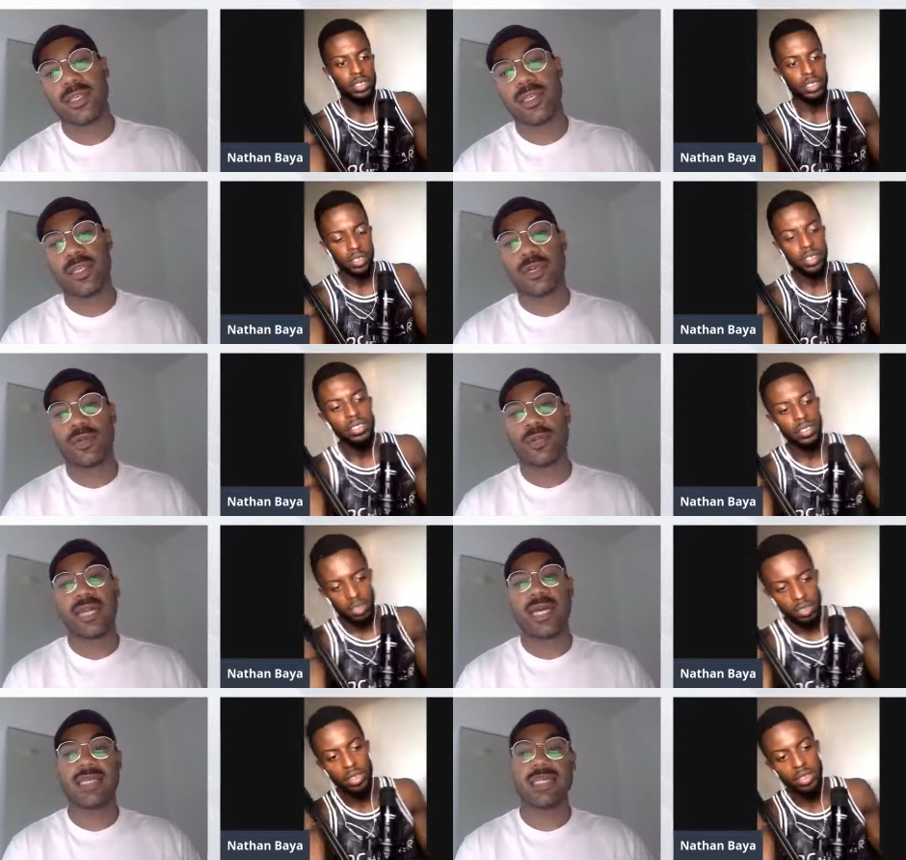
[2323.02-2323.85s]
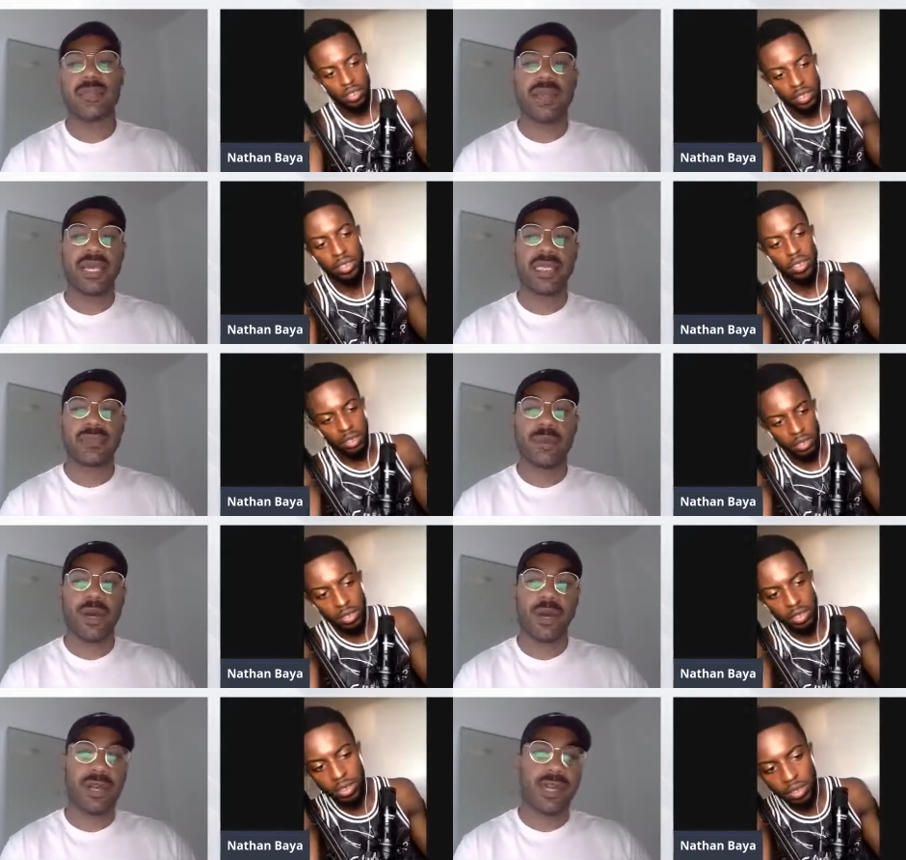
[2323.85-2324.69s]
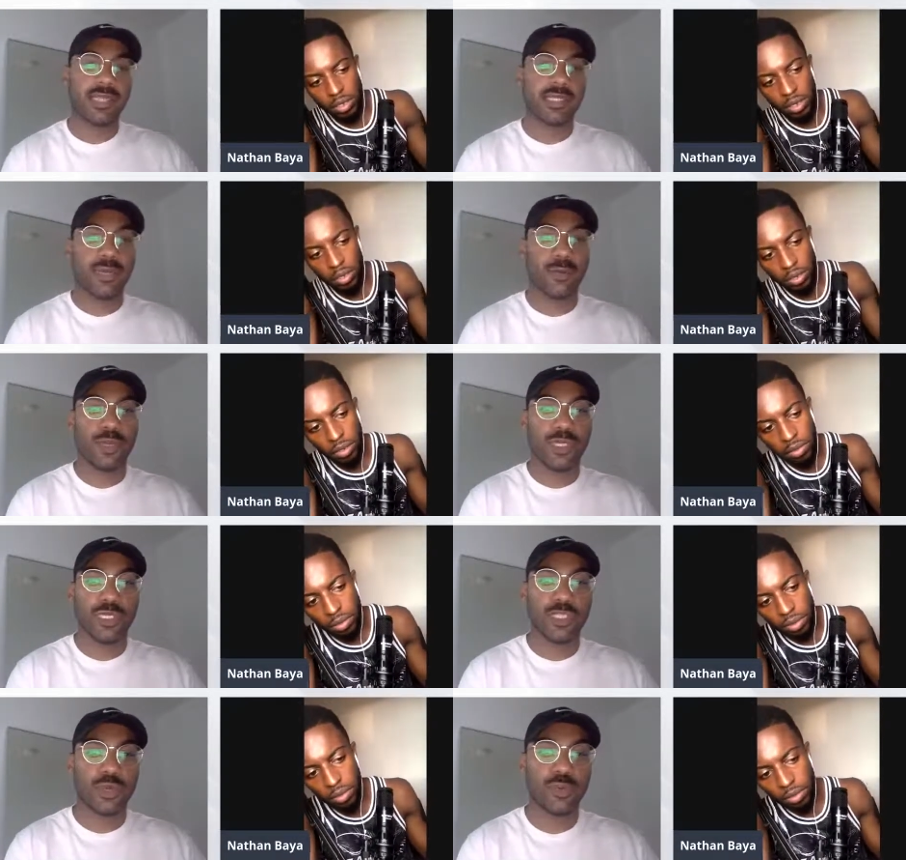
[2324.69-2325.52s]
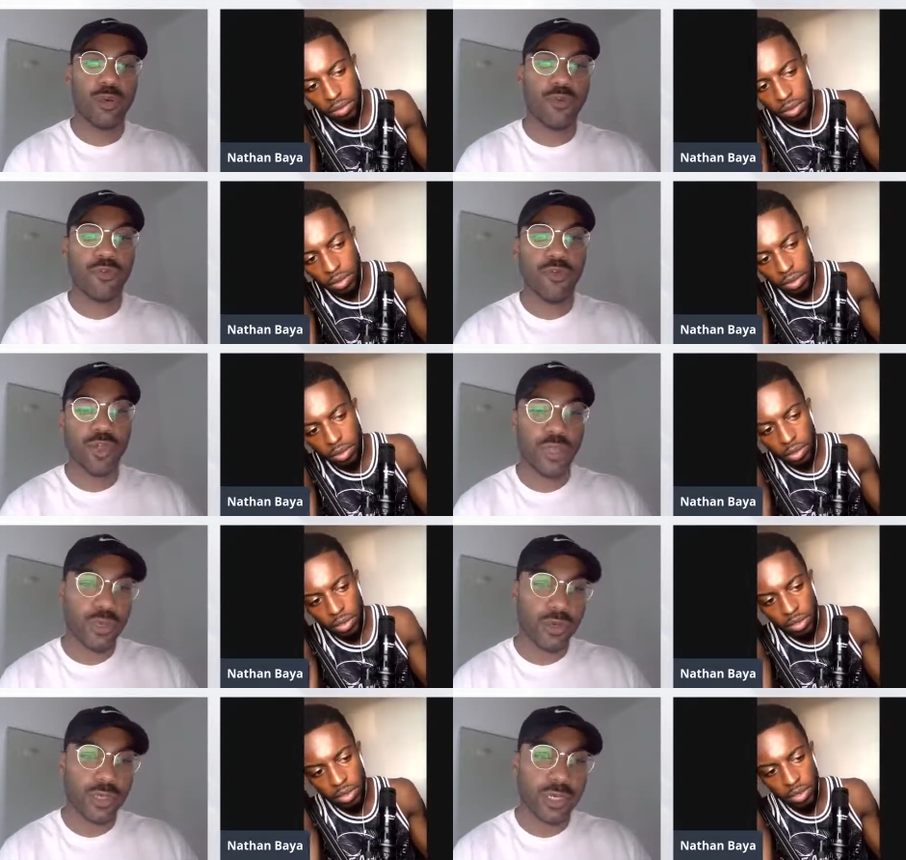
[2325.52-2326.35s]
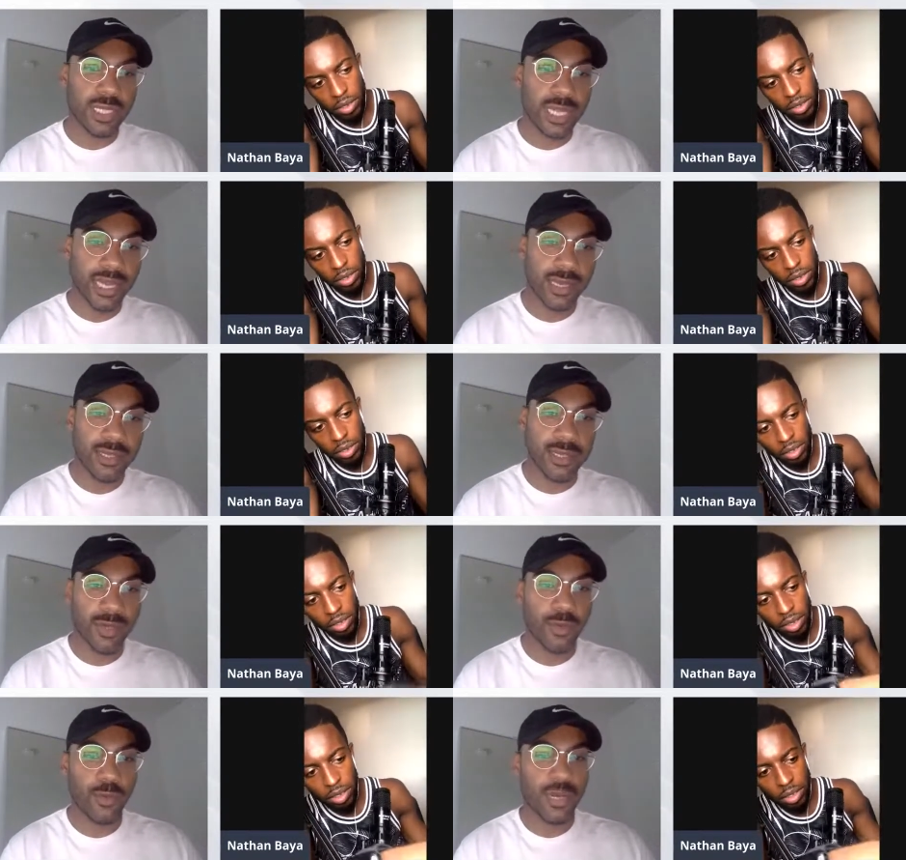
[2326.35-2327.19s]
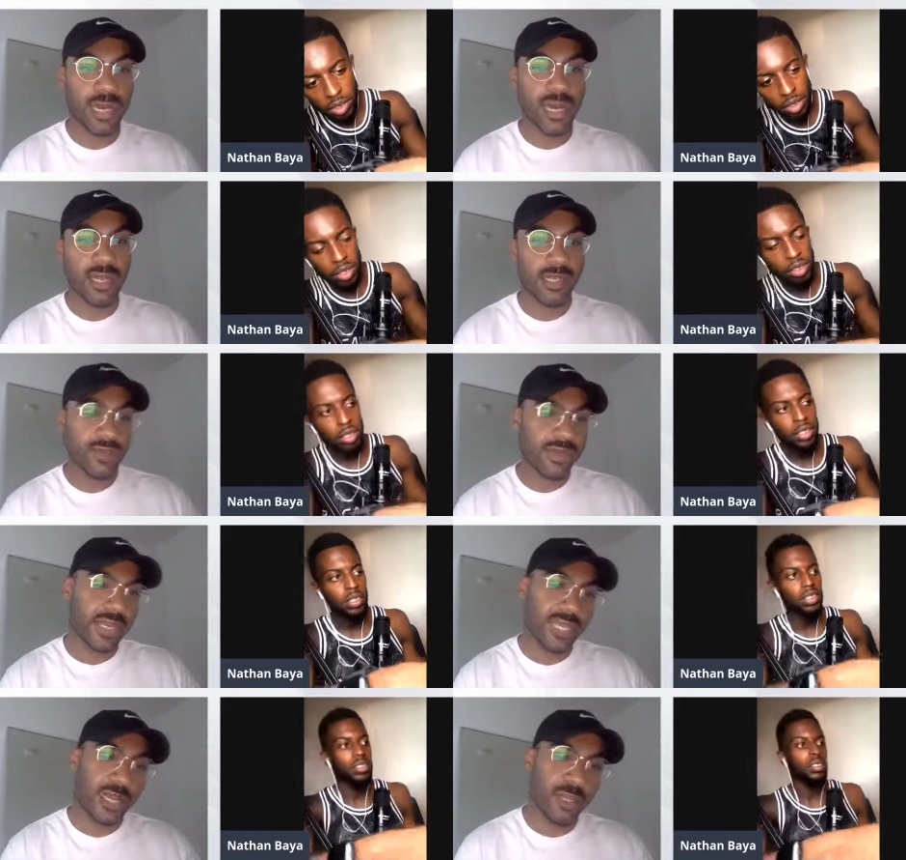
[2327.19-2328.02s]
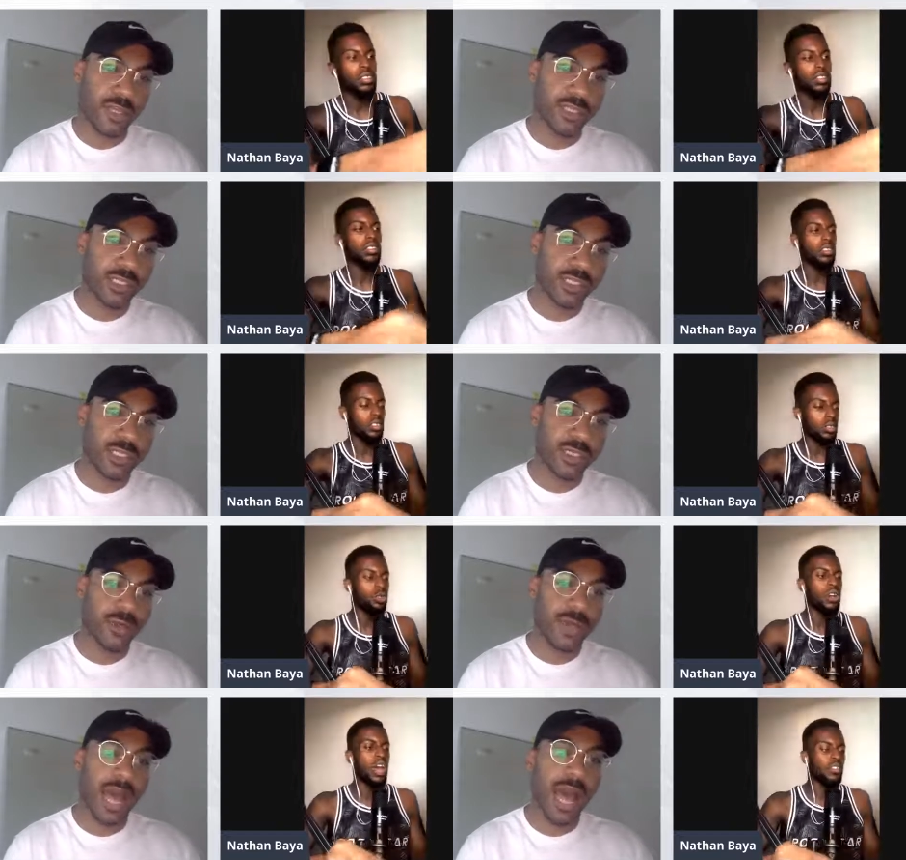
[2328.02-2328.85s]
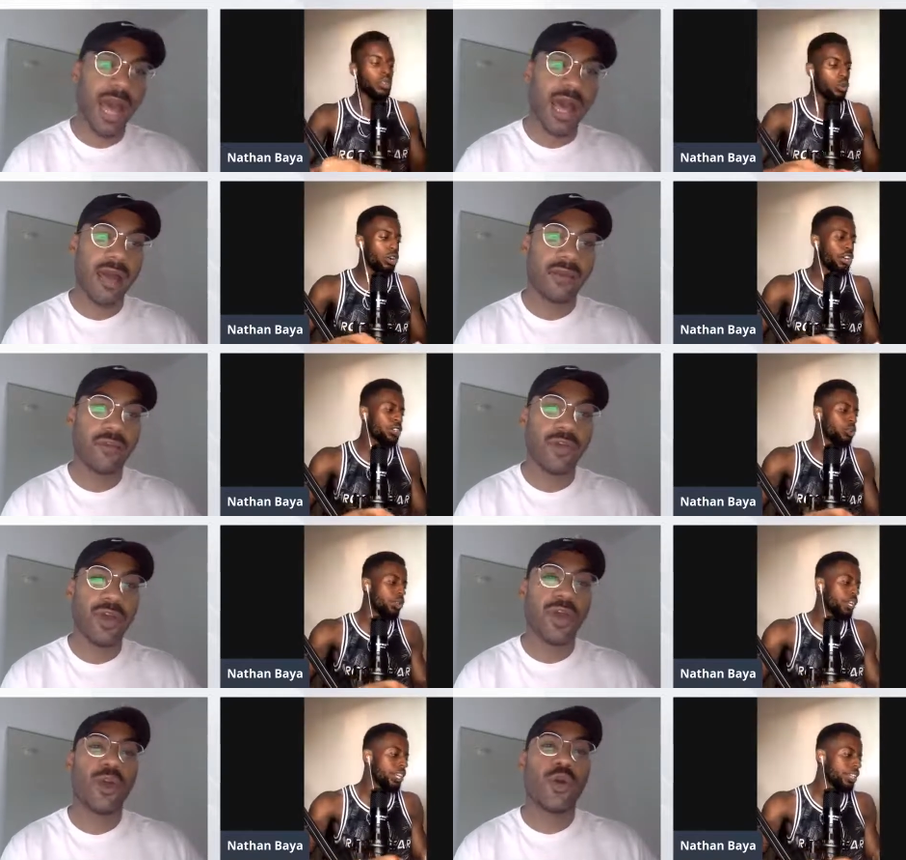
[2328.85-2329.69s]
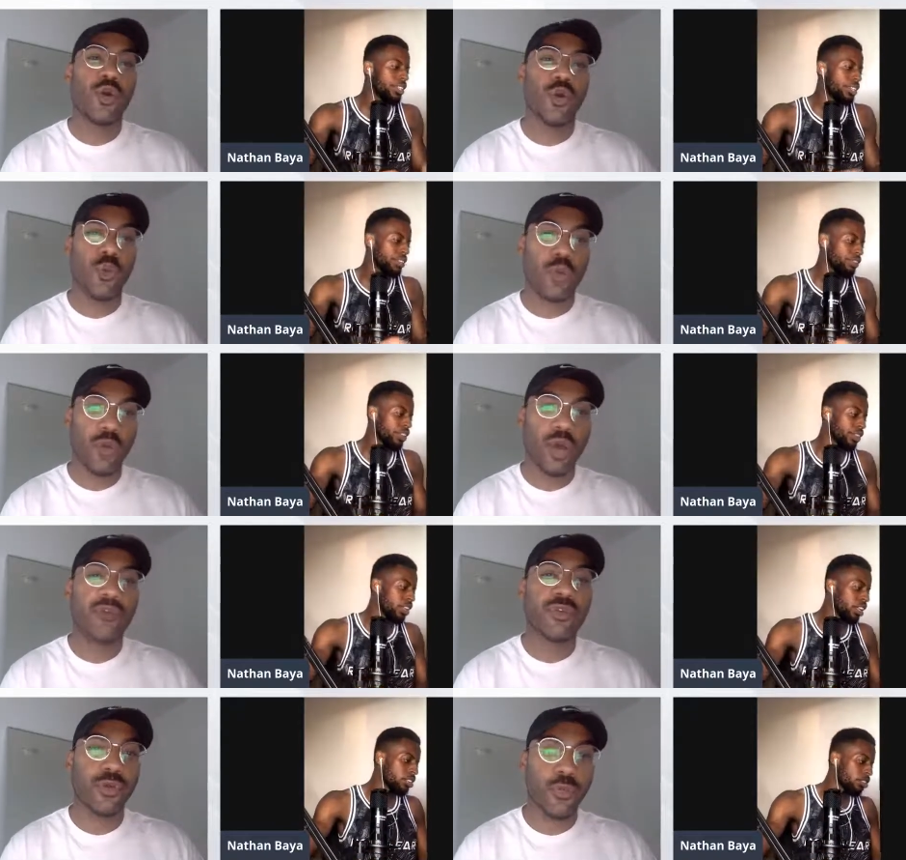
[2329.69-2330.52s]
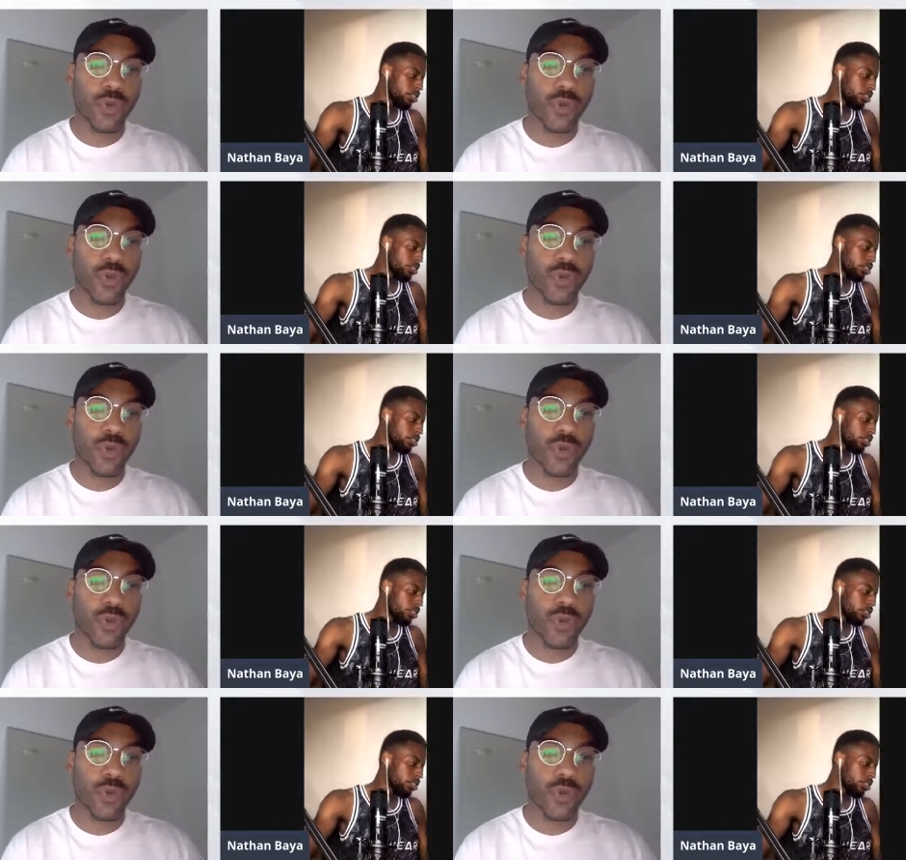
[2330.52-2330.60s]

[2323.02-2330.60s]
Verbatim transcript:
Speaker 1: you know, that's the biggest part is like what does your portfolio look like? Like what kind of connections do you who have
Speaker 2: you worked with? who have you